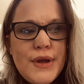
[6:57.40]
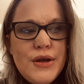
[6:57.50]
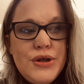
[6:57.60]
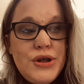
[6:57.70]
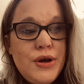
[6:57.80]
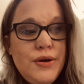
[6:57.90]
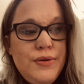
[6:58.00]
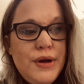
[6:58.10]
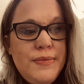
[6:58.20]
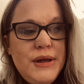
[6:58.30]
So,
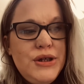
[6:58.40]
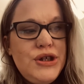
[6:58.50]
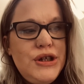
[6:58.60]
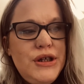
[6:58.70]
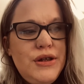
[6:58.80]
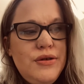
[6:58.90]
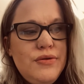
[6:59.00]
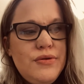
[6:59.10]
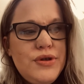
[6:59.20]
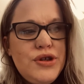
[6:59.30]
I mean, she
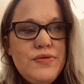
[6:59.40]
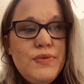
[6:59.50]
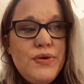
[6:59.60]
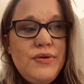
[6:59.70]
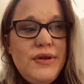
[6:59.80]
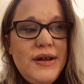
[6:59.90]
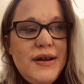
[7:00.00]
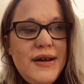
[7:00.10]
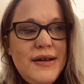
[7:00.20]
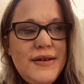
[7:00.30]
looked small, and
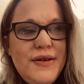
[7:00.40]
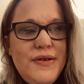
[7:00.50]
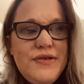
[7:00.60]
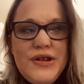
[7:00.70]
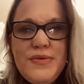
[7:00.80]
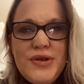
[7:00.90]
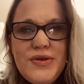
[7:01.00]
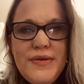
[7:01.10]
I didn't know she was strong